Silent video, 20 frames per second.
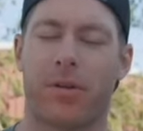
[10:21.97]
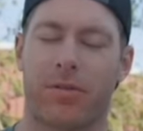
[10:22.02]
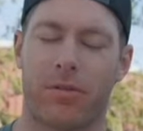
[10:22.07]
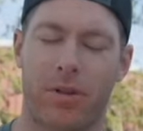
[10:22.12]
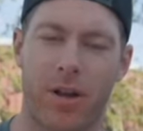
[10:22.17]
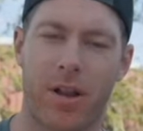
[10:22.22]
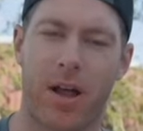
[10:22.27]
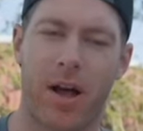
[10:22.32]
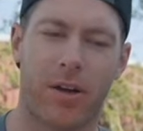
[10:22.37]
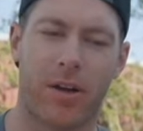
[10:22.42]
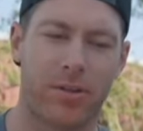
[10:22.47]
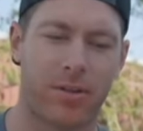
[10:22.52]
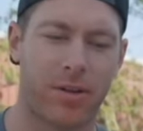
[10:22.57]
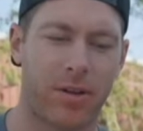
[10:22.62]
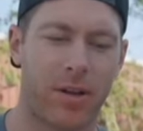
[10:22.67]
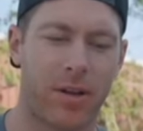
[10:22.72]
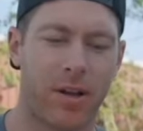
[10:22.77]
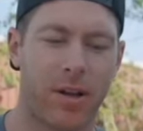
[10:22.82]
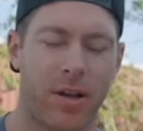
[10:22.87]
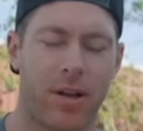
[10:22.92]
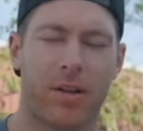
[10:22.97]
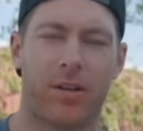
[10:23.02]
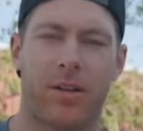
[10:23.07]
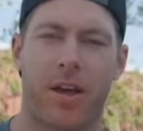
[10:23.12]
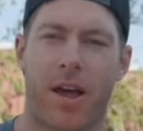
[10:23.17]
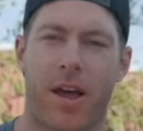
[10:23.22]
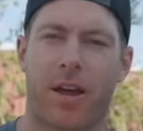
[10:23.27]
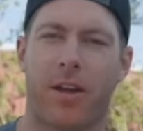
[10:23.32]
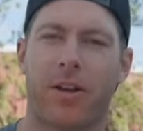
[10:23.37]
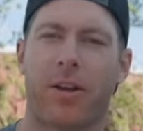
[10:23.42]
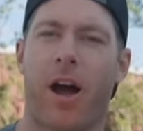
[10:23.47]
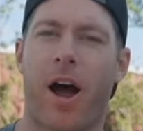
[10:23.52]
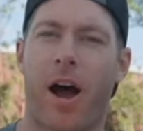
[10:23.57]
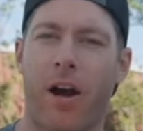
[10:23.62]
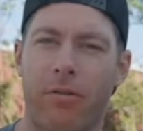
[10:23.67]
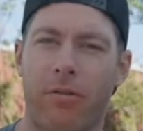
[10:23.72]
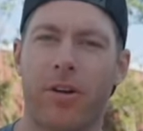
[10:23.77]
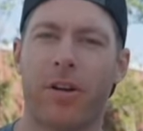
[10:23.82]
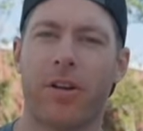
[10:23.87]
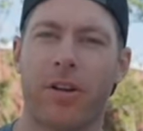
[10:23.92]
and realize, dang it, I
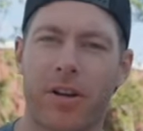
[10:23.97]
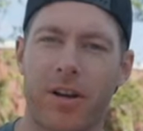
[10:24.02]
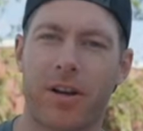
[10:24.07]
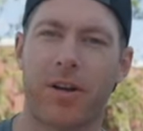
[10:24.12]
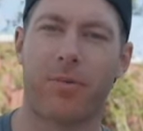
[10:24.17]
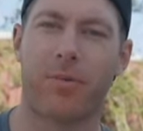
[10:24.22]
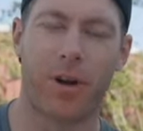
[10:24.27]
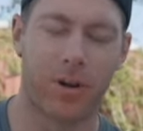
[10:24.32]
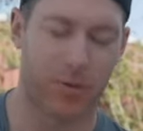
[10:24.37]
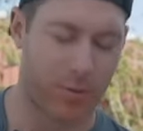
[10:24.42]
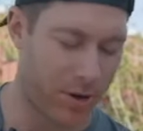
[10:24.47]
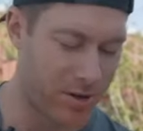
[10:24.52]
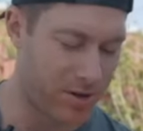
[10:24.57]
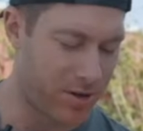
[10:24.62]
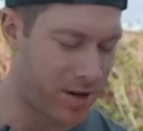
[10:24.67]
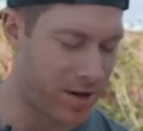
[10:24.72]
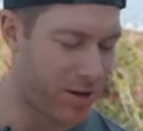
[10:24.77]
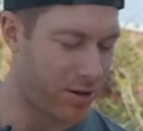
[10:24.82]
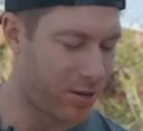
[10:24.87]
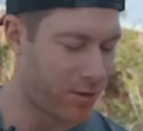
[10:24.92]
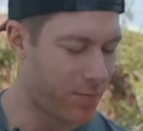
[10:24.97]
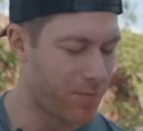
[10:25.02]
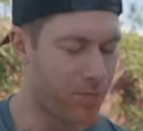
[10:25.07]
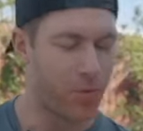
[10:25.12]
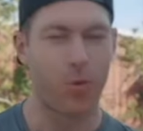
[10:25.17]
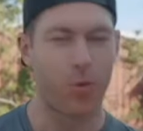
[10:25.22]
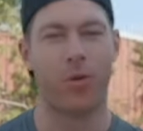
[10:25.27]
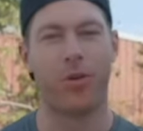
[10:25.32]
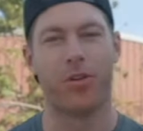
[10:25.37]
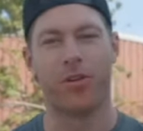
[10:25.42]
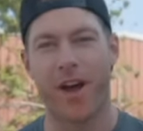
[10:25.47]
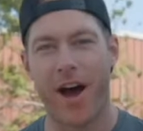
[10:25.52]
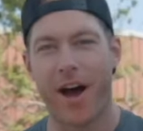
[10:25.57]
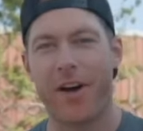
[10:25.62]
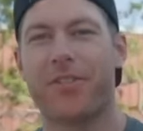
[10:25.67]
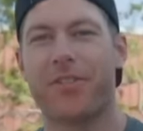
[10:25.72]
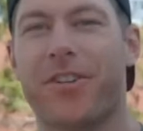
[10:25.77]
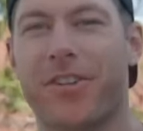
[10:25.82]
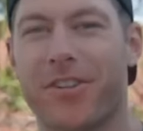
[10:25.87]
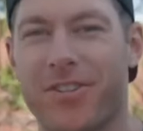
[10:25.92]
really need to brush my teeth? Well,
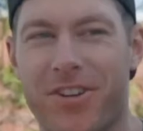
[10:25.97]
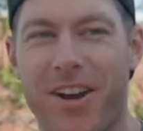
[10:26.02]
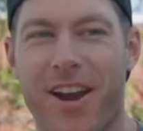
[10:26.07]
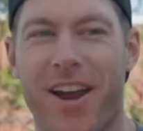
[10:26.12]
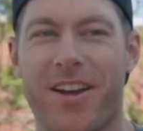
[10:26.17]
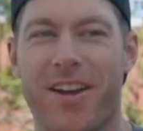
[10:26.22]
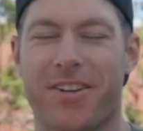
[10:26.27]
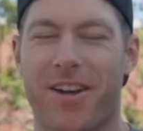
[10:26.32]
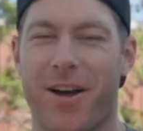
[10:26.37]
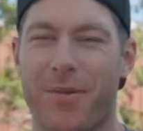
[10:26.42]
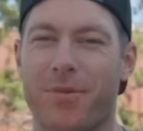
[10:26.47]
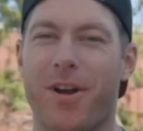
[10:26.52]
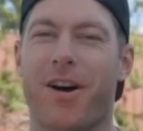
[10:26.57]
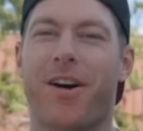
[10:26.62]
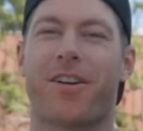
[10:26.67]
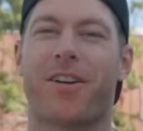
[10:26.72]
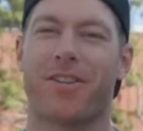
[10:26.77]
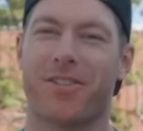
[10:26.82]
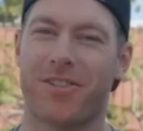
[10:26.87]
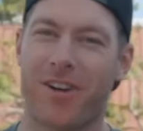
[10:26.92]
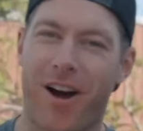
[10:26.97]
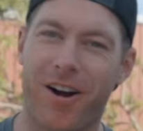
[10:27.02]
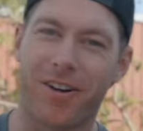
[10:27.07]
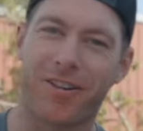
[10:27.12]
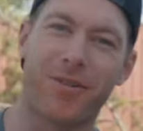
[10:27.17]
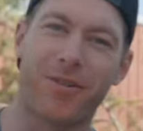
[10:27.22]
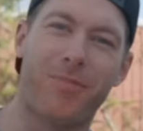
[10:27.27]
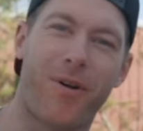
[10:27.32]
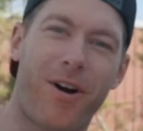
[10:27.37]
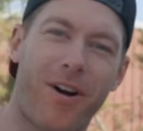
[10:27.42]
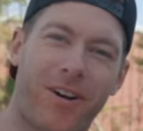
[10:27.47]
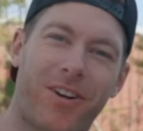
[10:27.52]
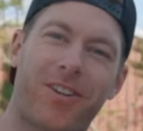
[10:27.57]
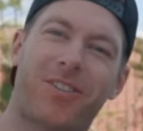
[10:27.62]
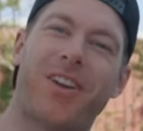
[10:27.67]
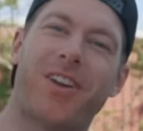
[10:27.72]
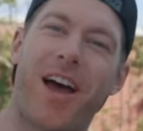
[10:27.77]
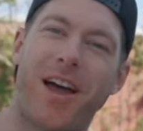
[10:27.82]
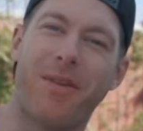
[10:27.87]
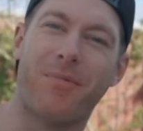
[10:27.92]
now's your chance. I'm talking Dr. Parker's
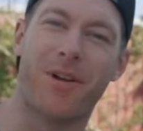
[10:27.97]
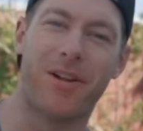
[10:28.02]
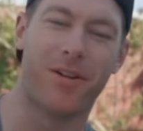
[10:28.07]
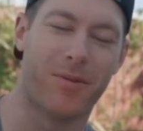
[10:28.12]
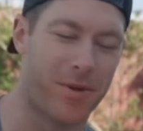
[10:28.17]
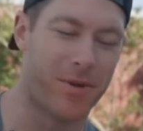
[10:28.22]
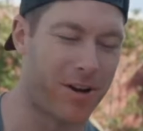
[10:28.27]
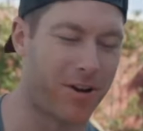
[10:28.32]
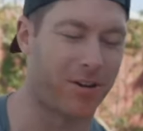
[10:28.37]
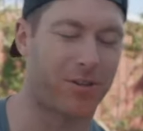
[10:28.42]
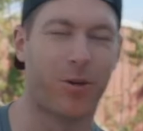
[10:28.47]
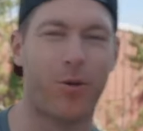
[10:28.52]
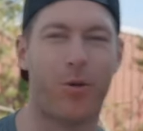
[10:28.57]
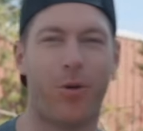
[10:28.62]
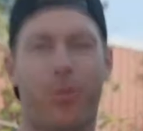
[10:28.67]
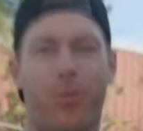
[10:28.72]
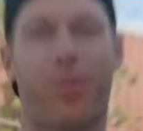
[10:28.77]
10 millimeter tool